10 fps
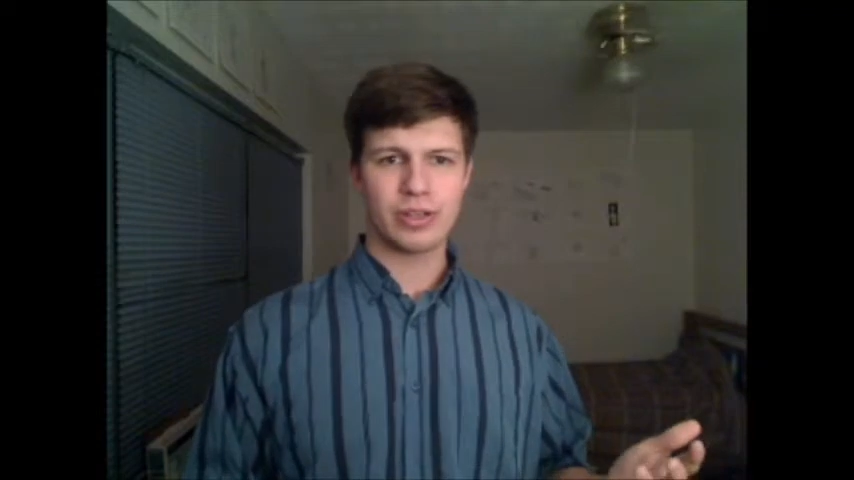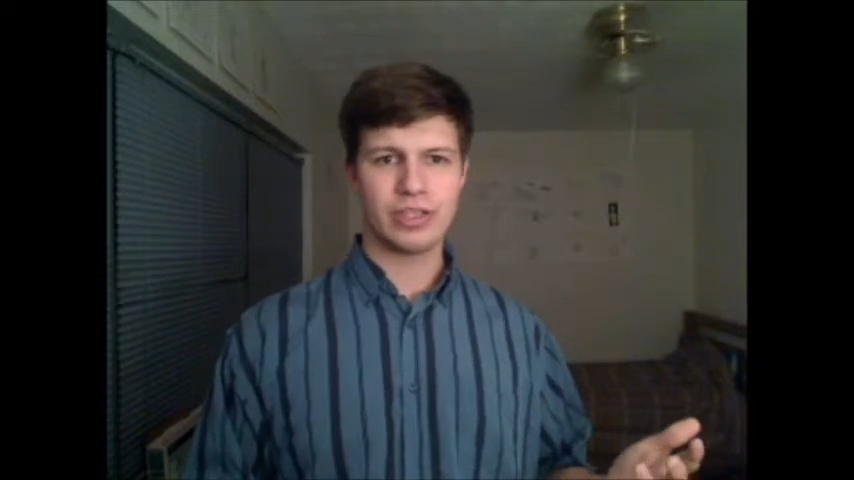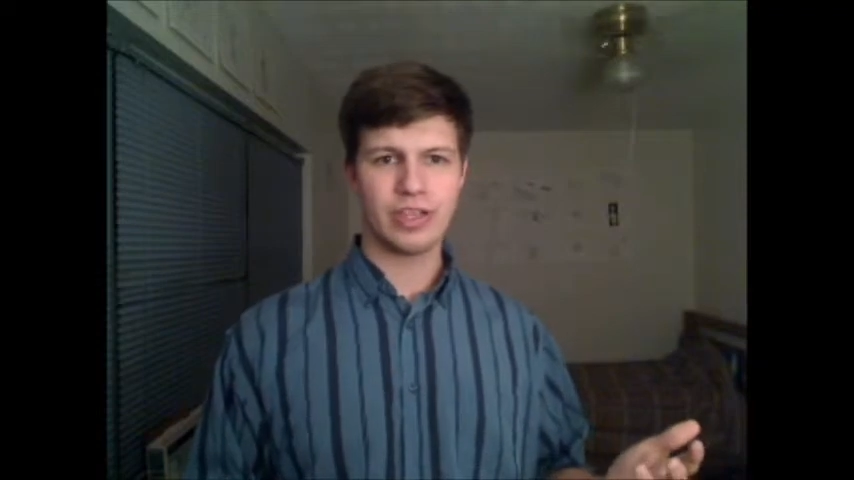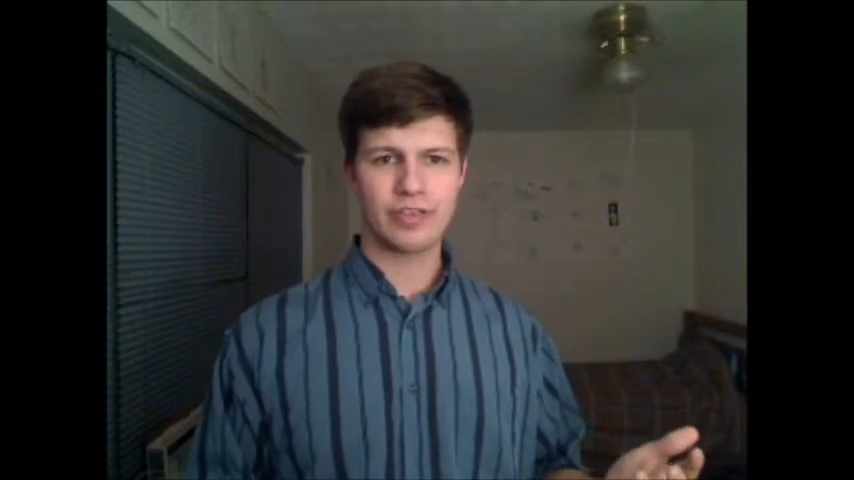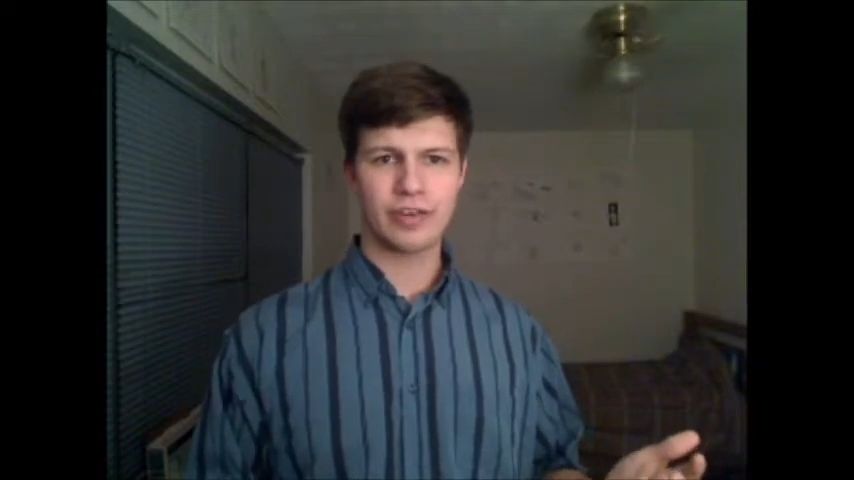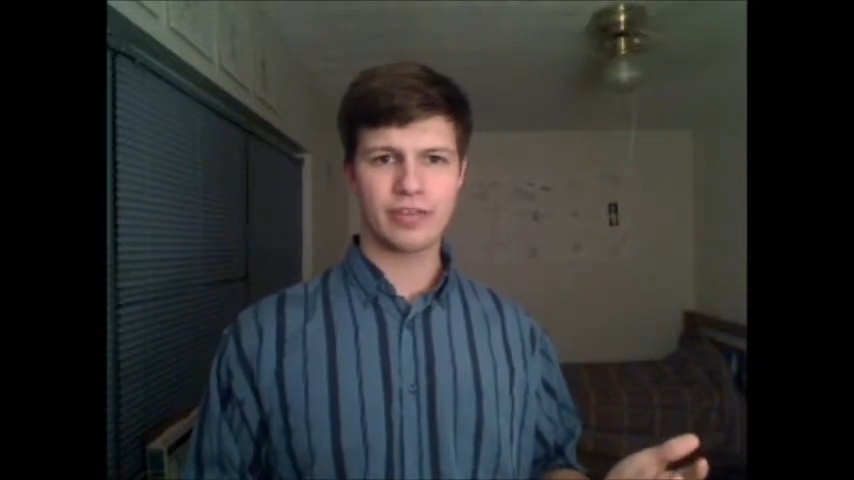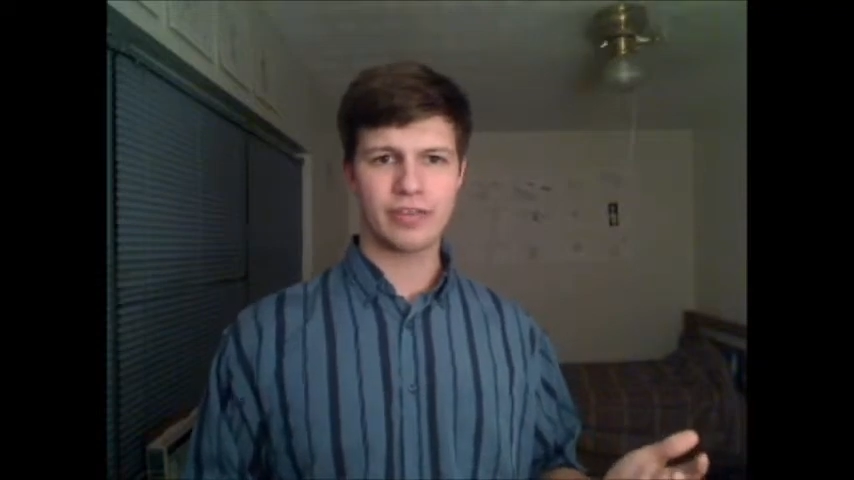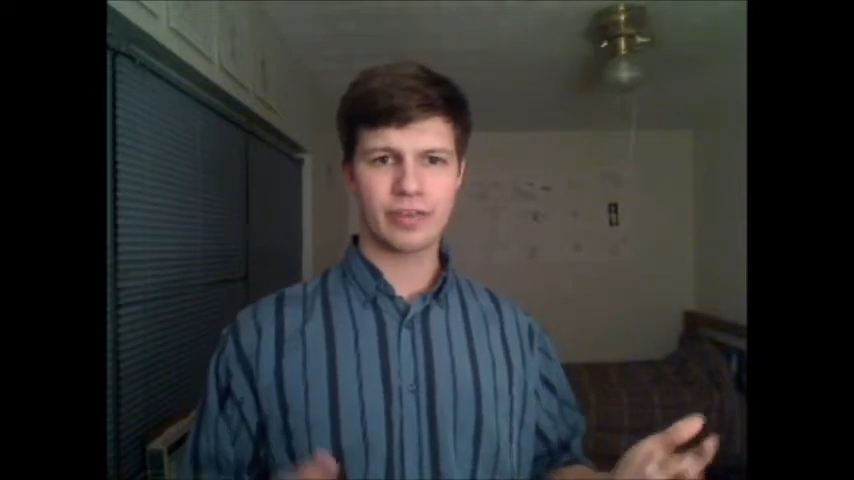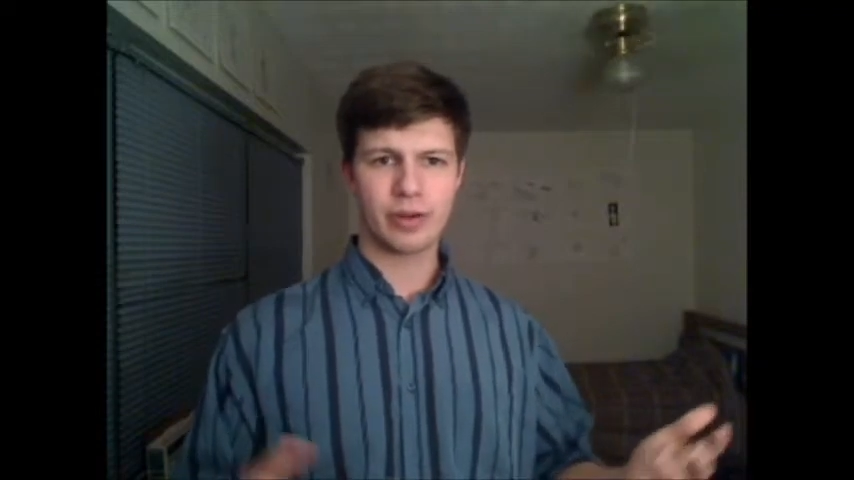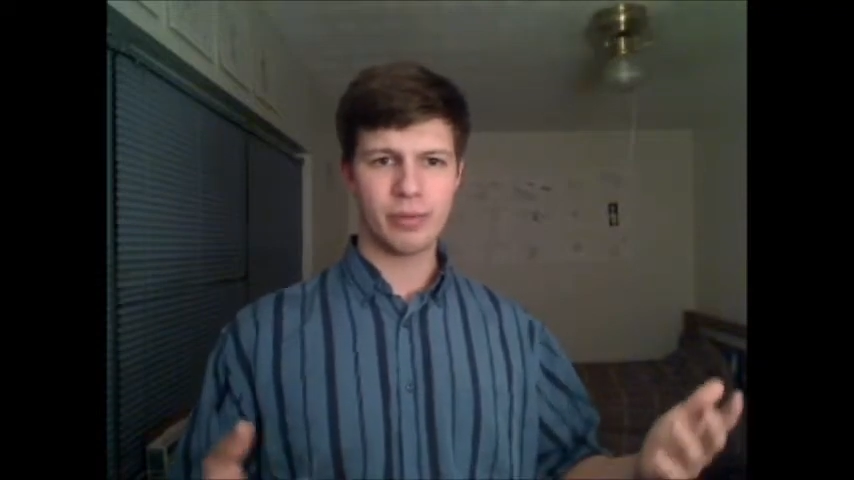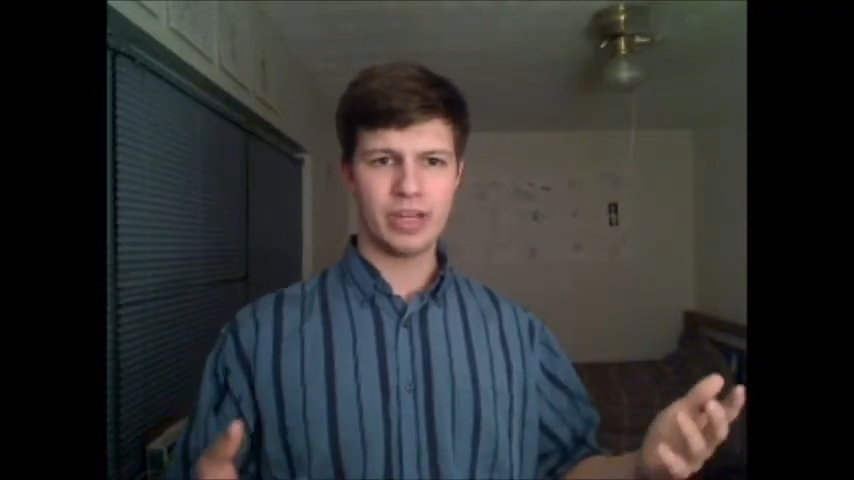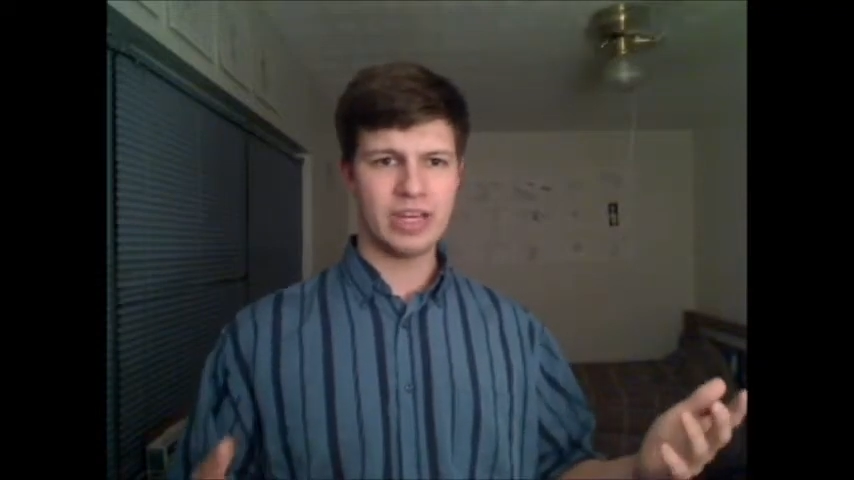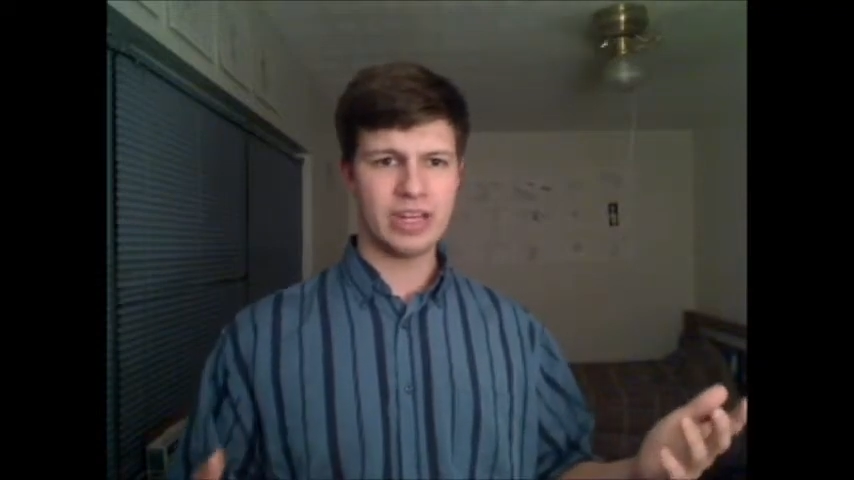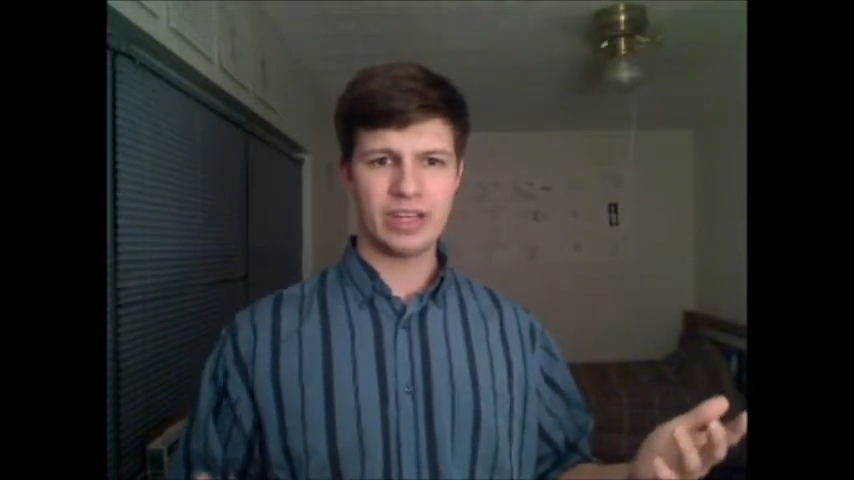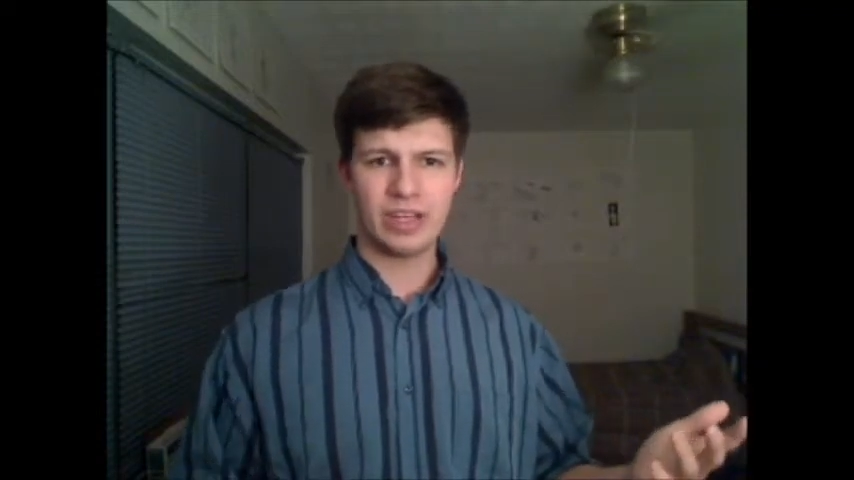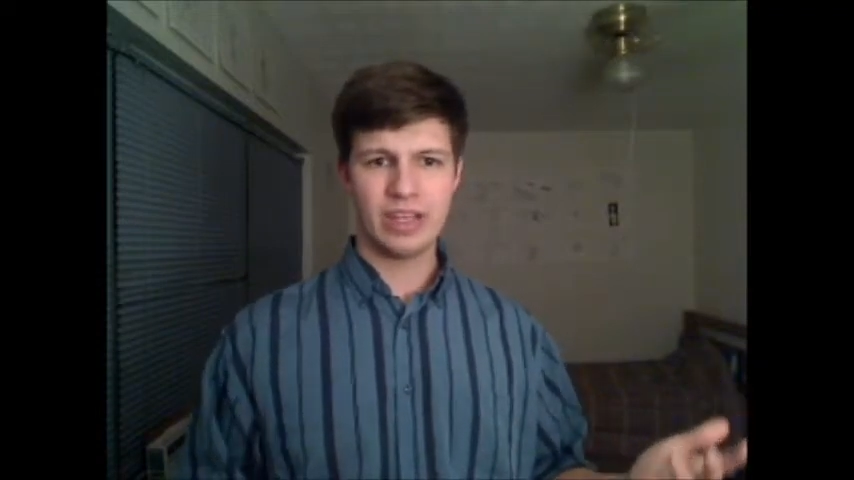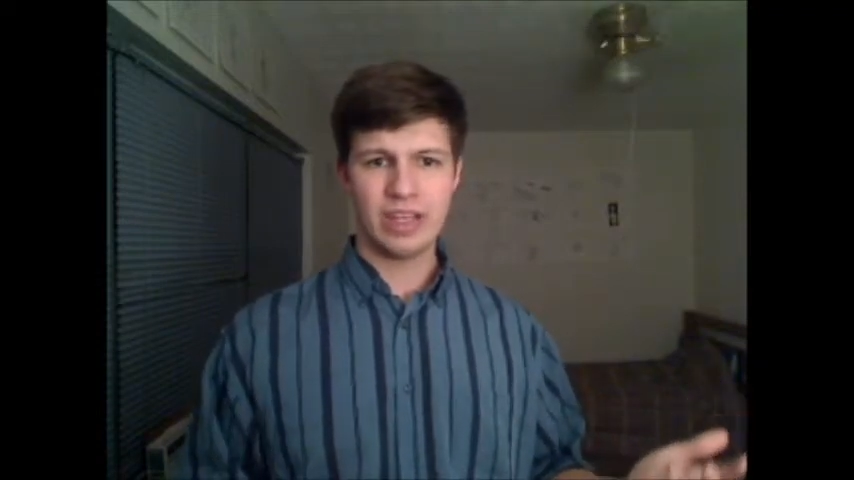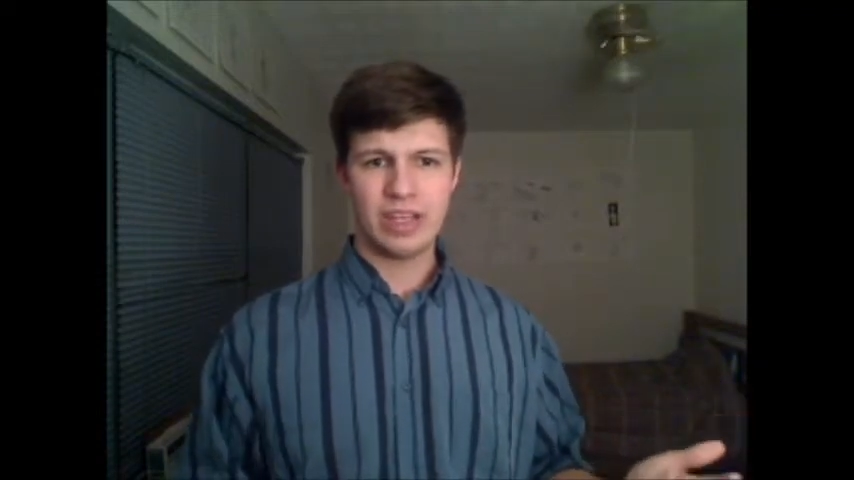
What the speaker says: different from eating,